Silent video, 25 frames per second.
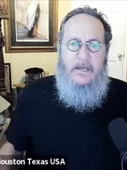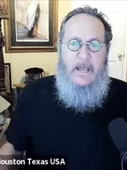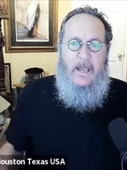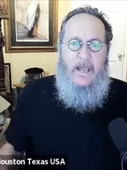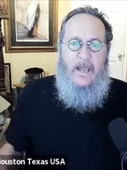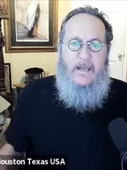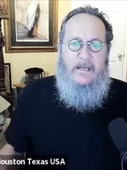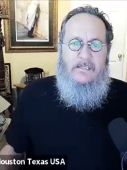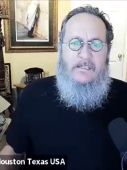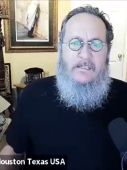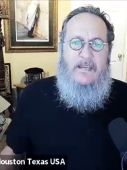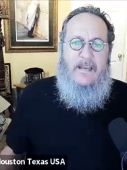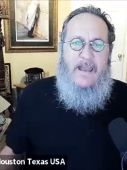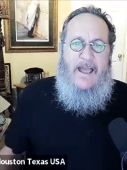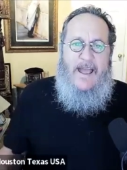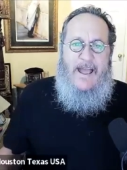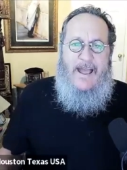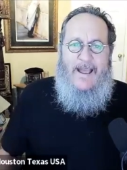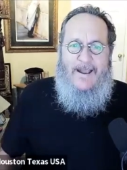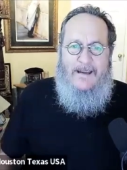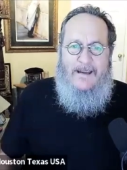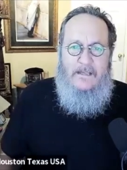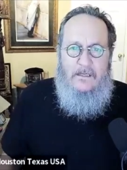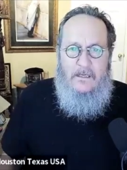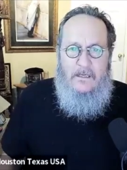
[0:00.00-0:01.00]
as an
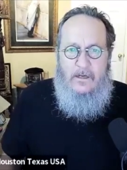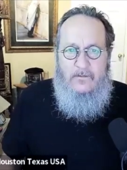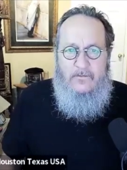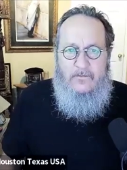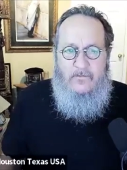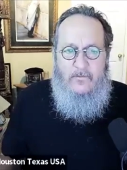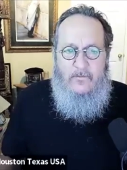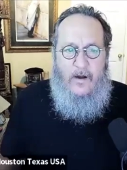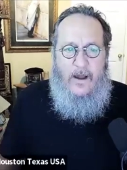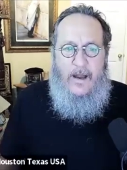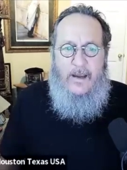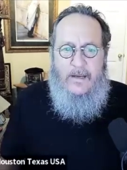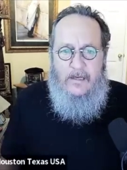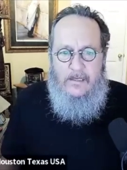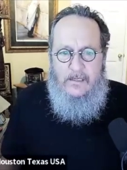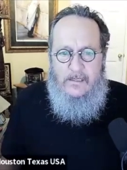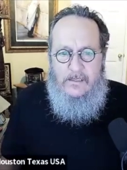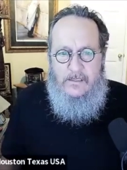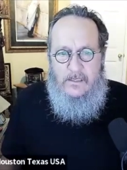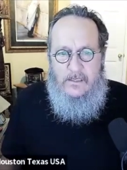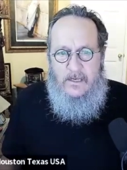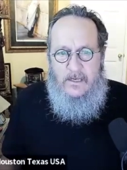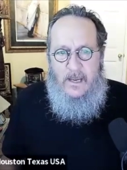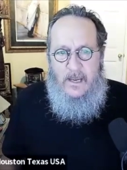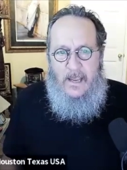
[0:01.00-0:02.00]
act of
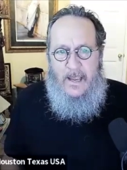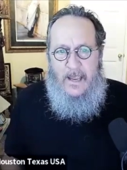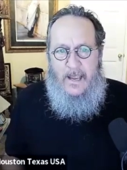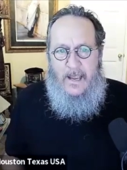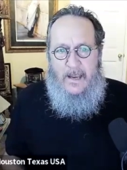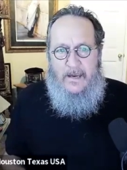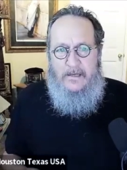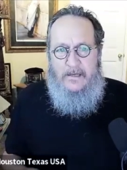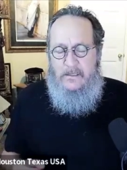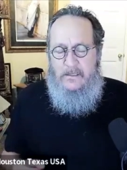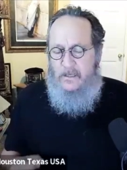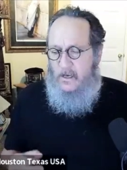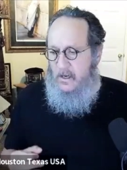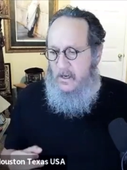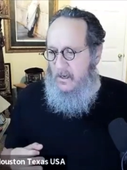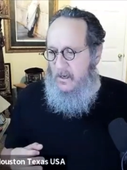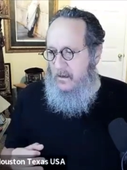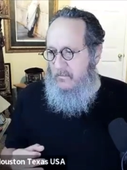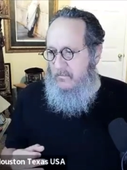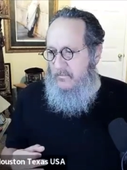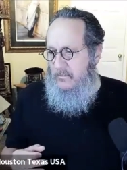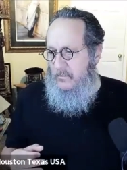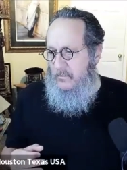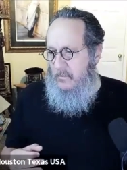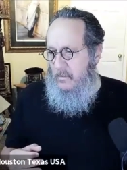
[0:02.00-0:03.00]
violence and an act
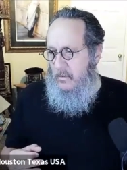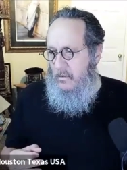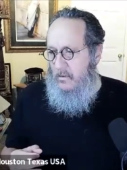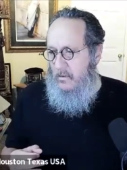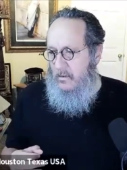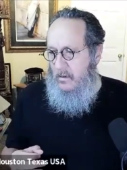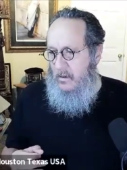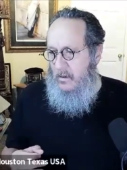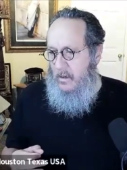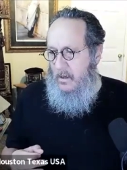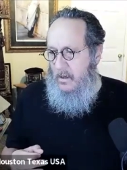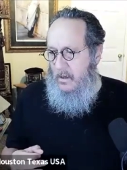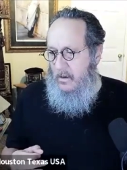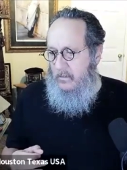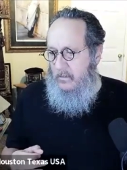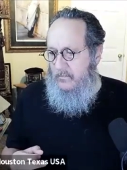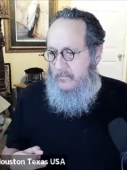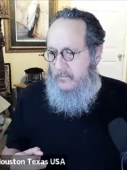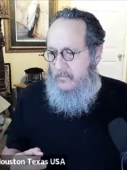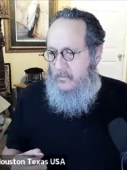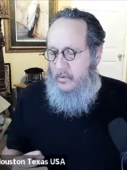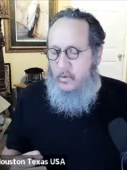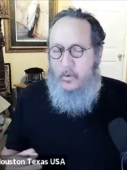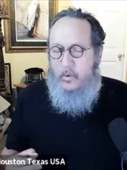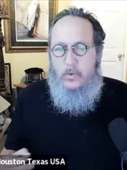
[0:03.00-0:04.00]
of or, uh,
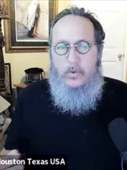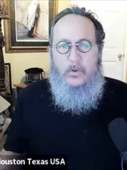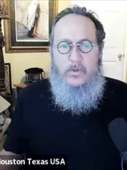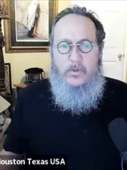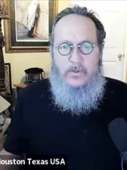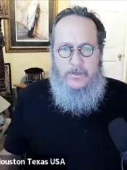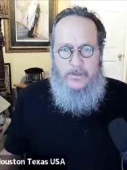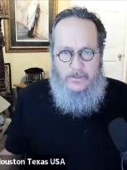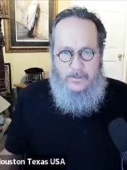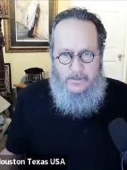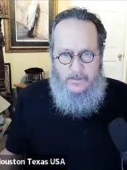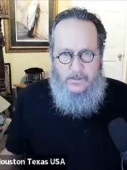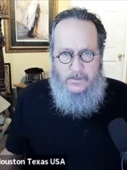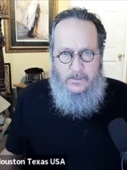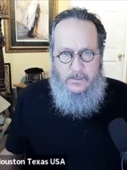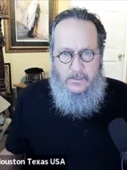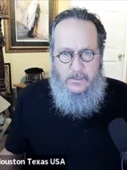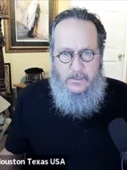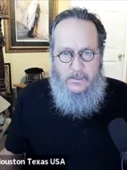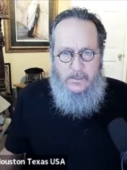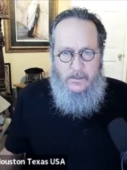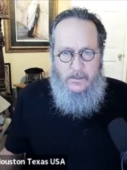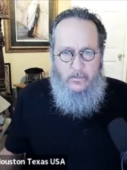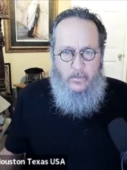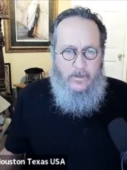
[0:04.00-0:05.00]
of cruelness,
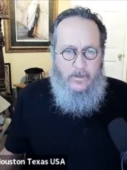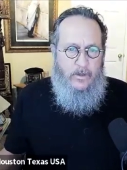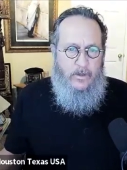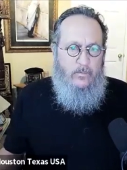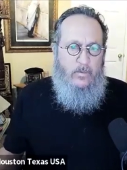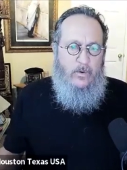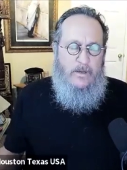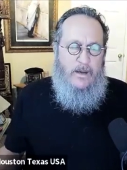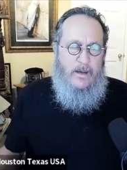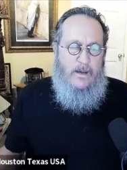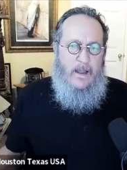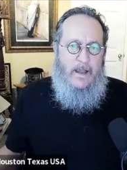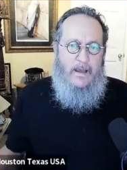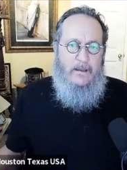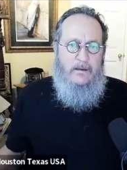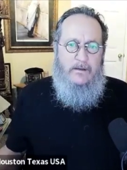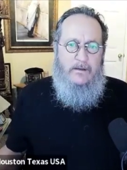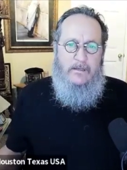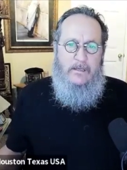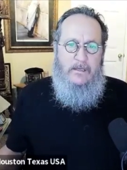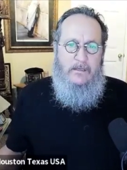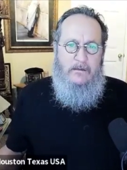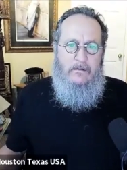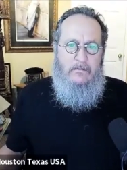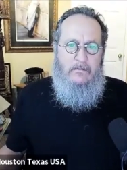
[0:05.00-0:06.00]
when in
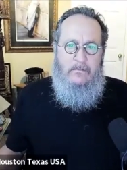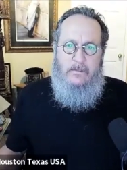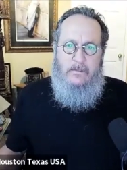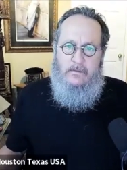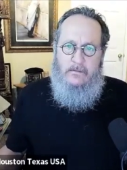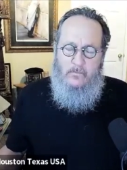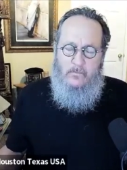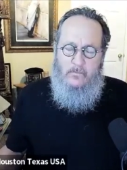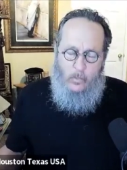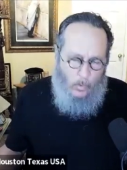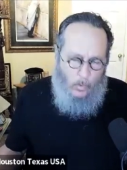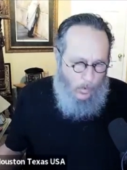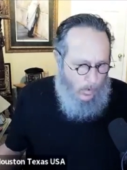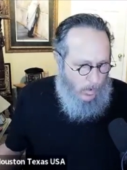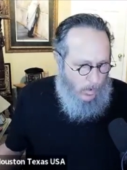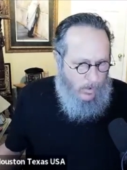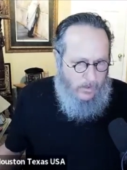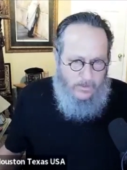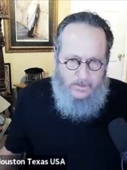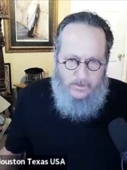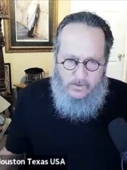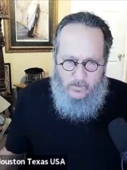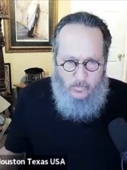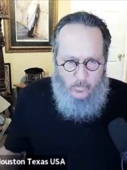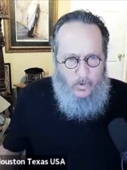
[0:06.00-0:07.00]
reality, war
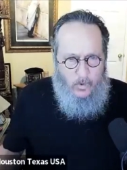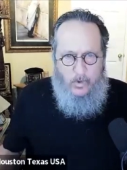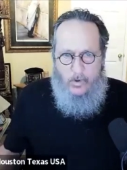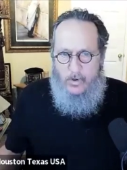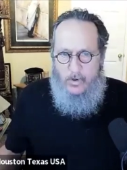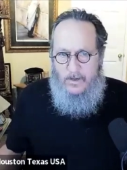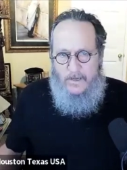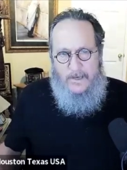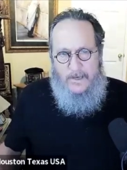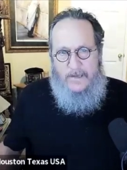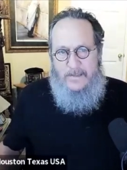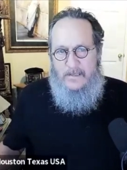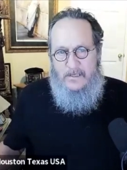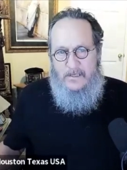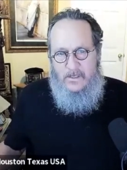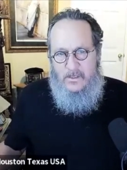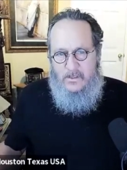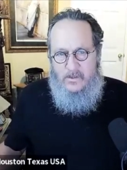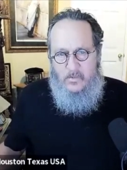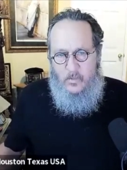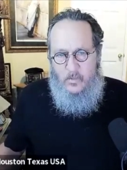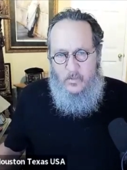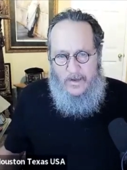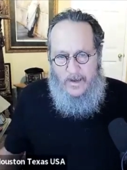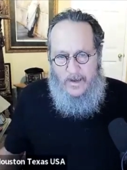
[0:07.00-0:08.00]
is war. It, this
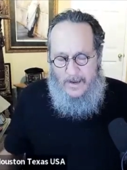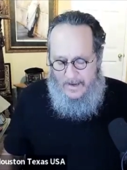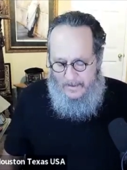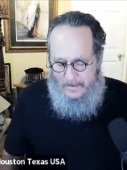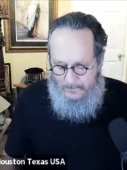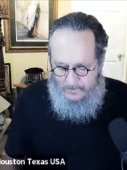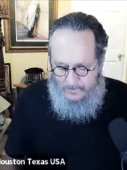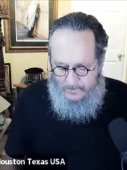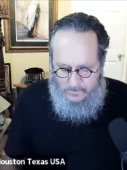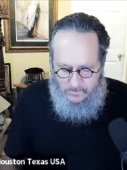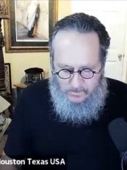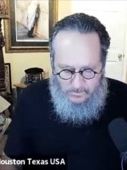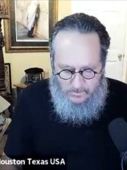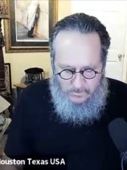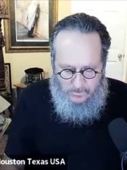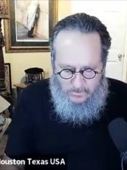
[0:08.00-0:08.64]
is what happens,